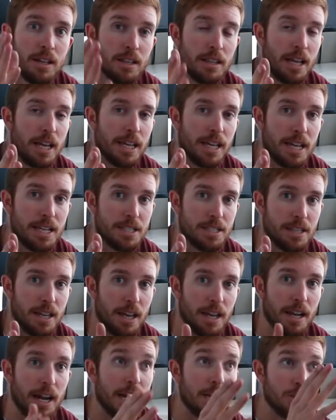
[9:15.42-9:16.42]
Like I
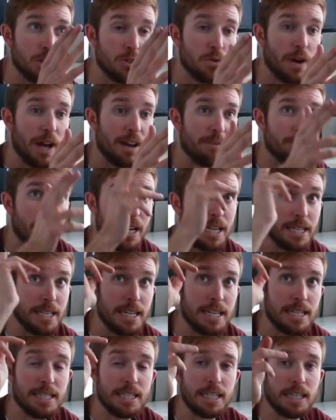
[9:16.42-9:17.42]
said, I do have my
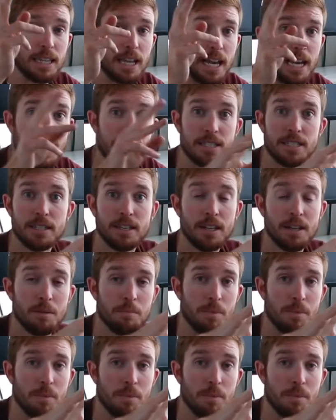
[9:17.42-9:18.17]
D C lights,